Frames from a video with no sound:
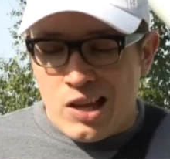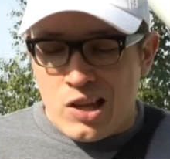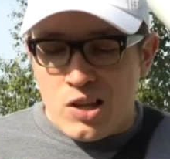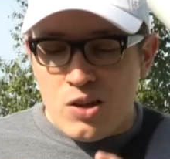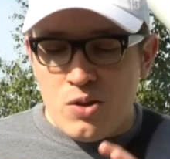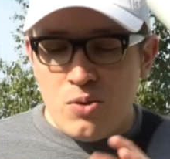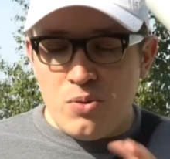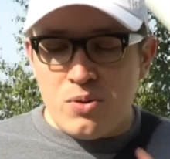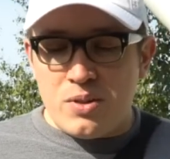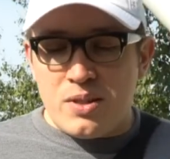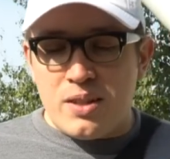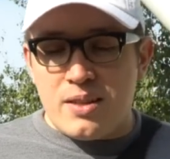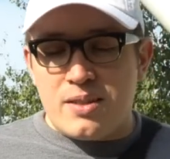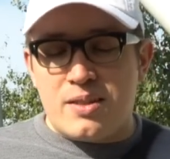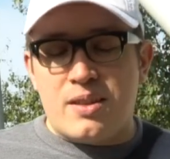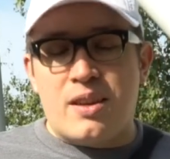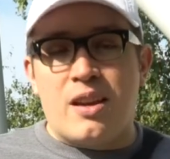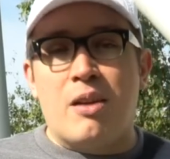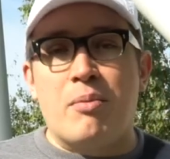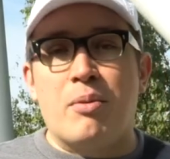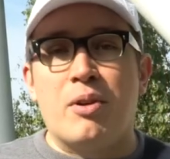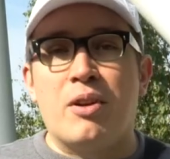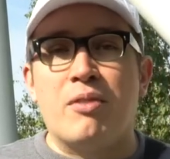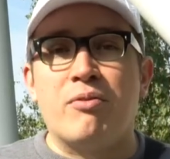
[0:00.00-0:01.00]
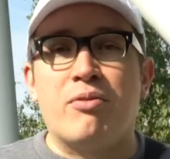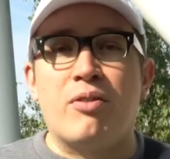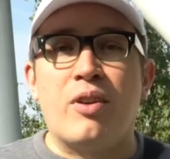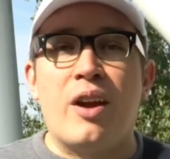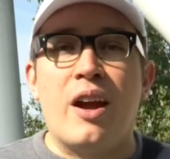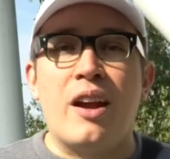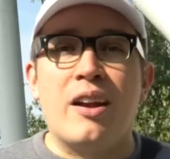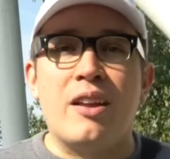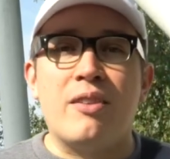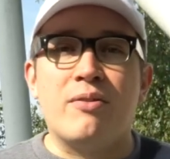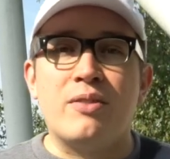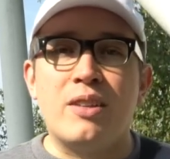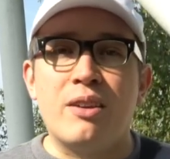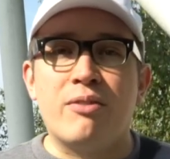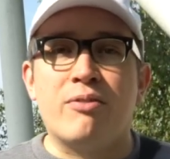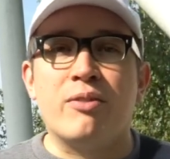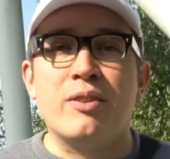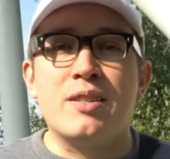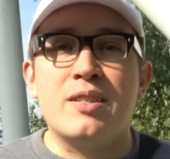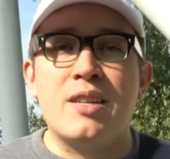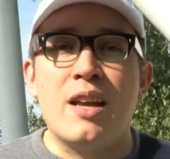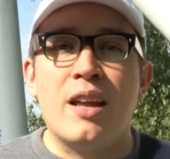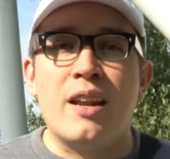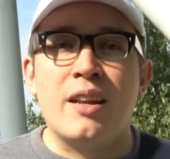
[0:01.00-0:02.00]
use this camera in a variety of
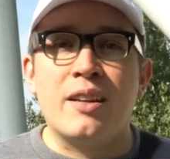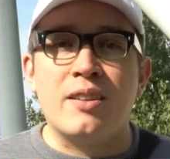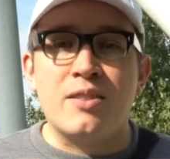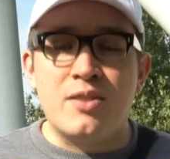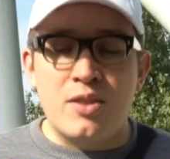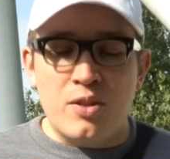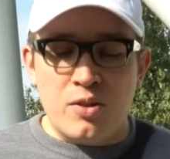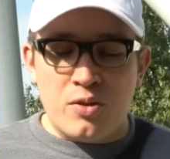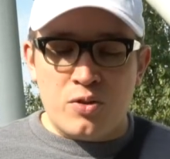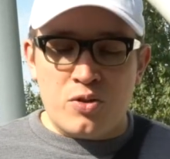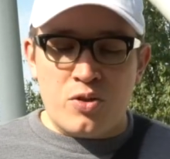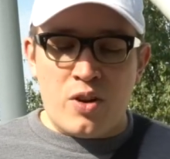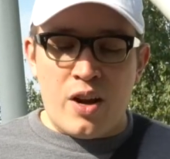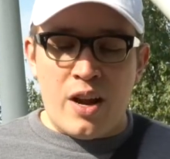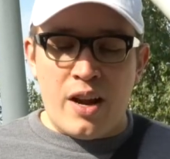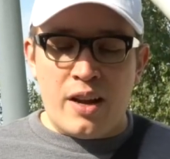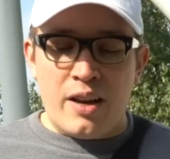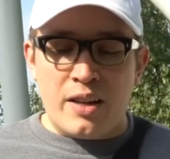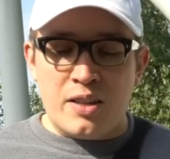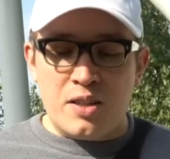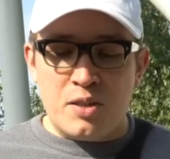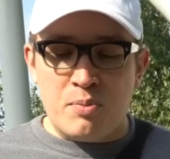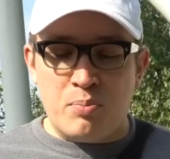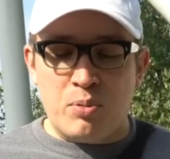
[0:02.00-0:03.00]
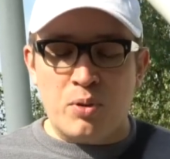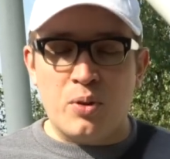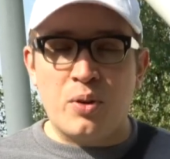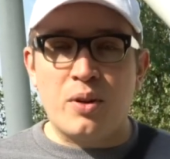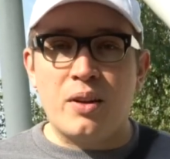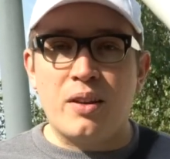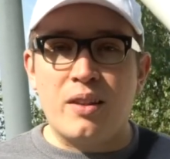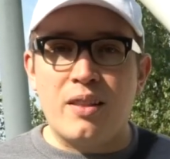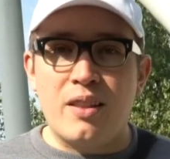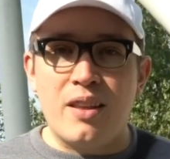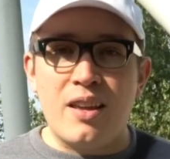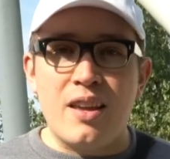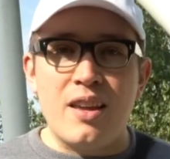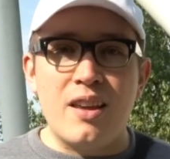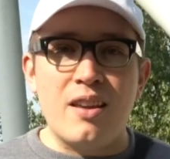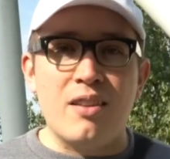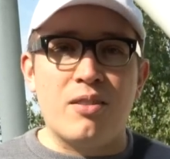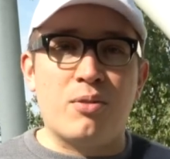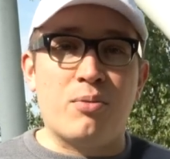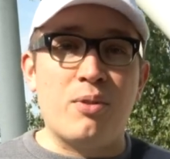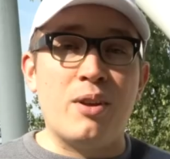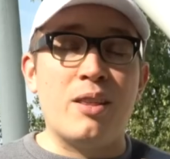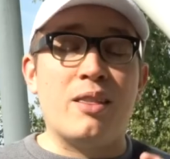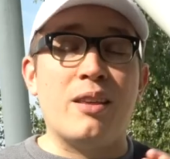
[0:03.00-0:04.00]
different settings, try and exploit the
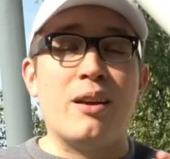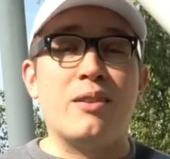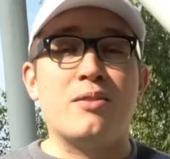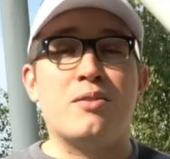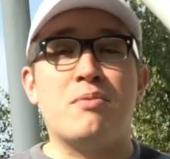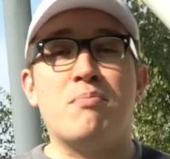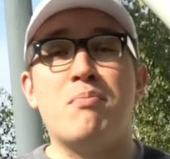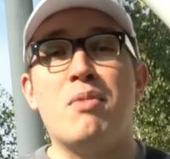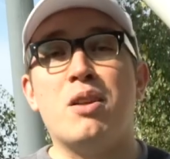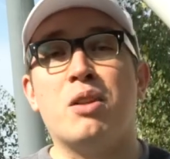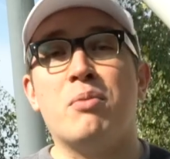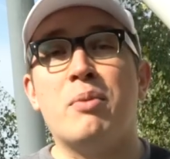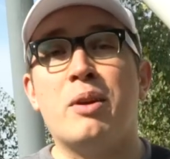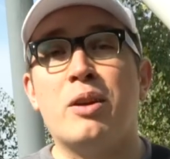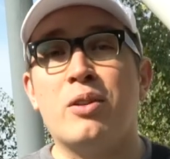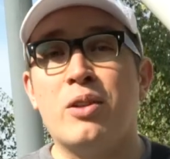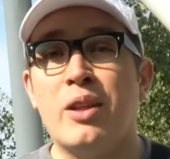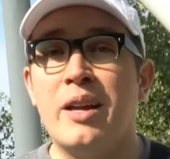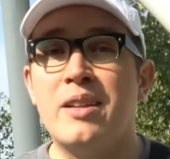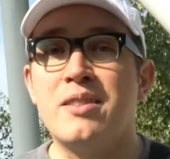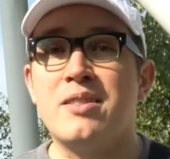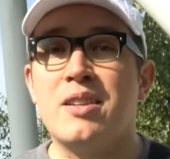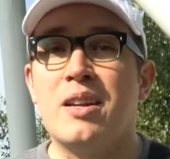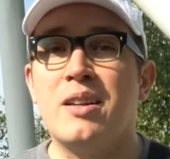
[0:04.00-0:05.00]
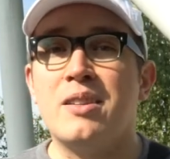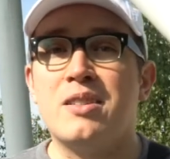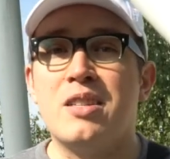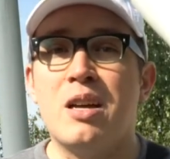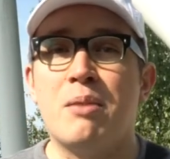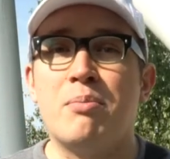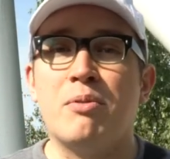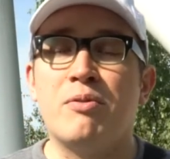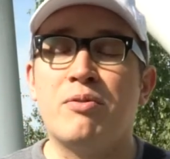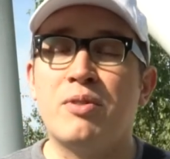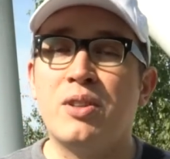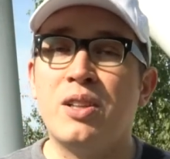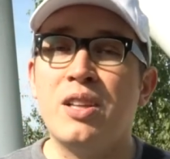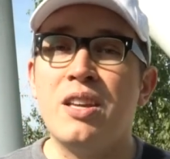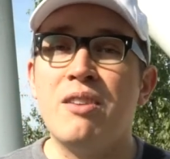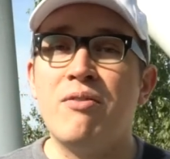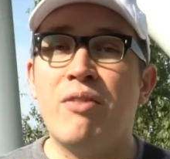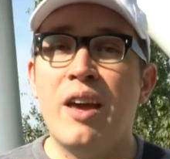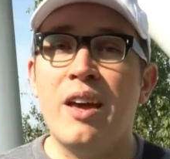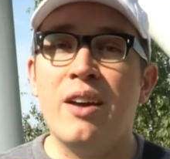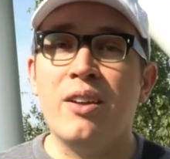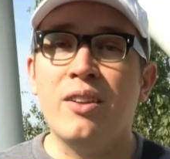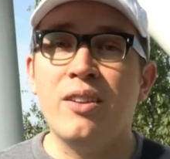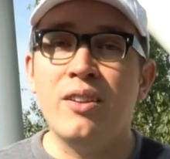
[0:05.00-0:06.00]
3000 millimeter lens on top of Cleeve
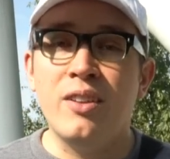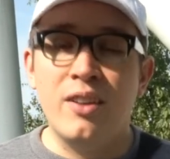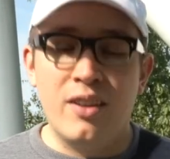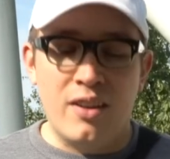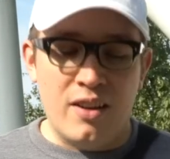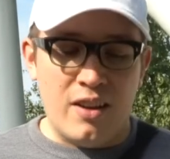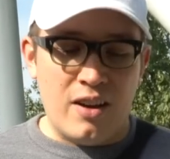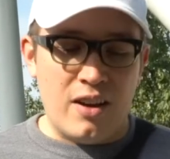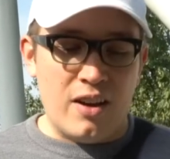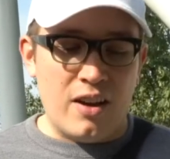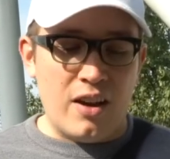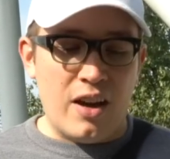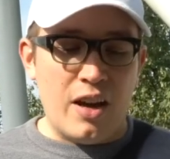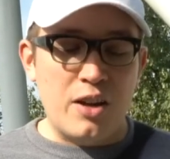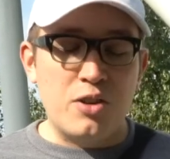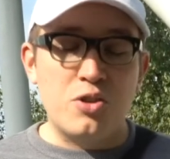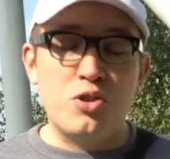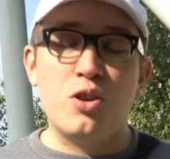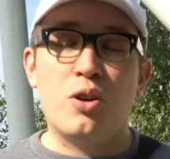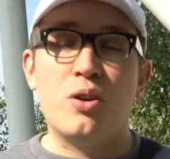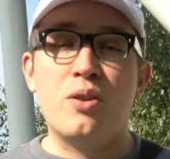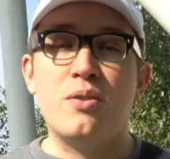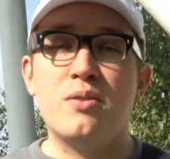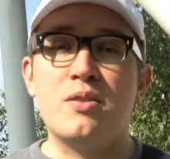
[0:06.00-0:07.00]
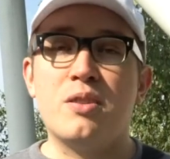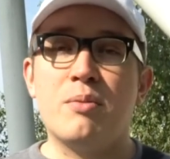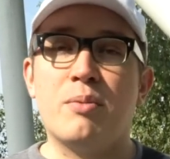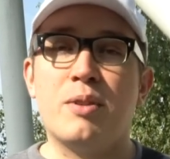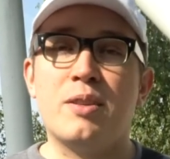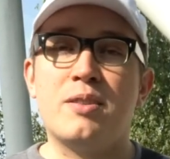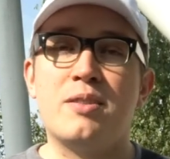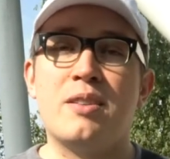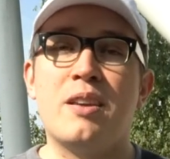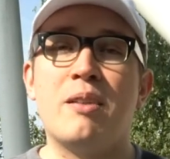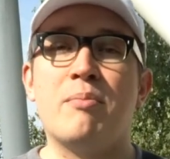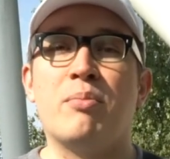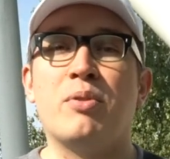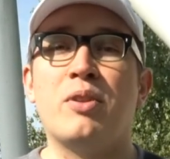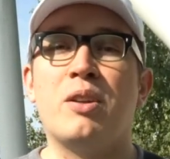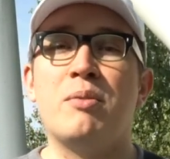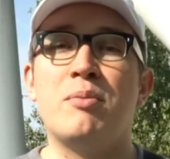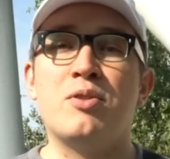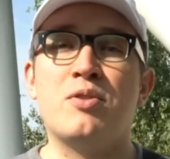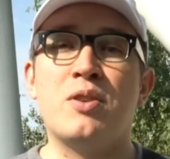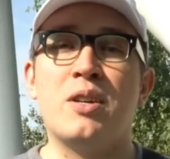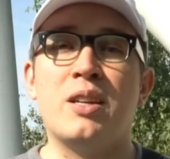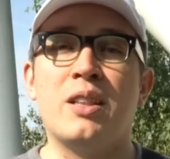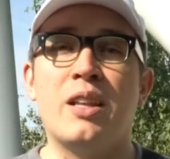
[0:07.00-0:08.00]
Hill, and show you some of the sample
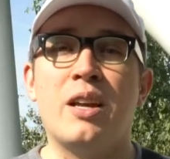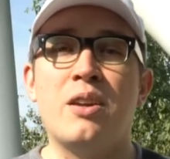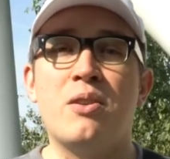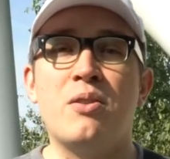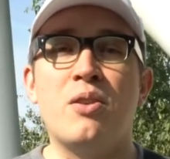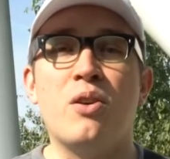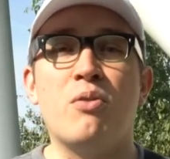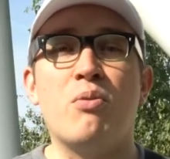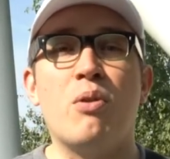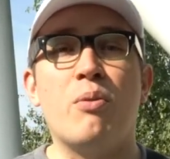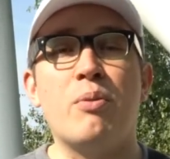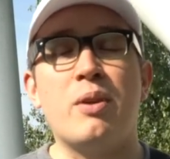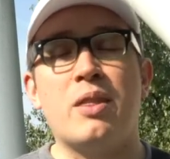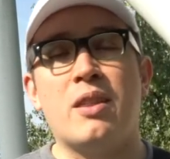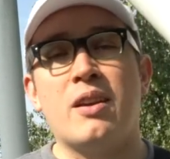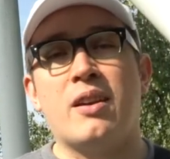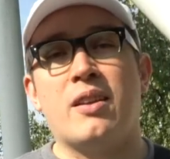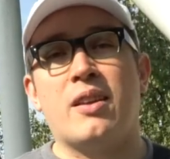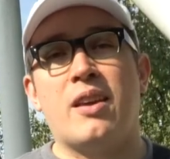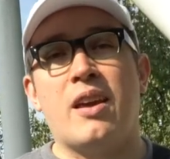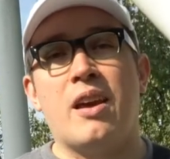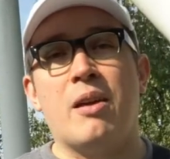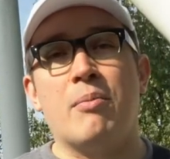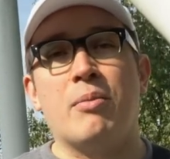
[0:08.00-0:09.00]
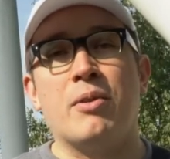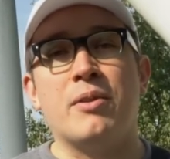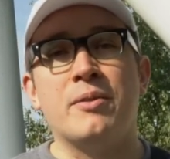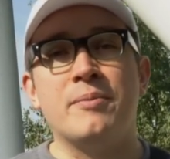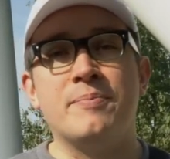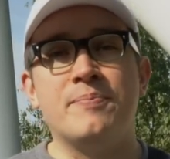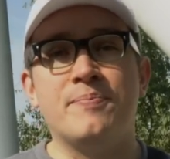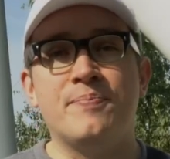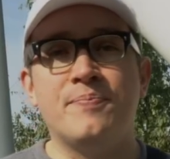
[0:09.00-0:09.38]
imagery and let you know what we think of the camera.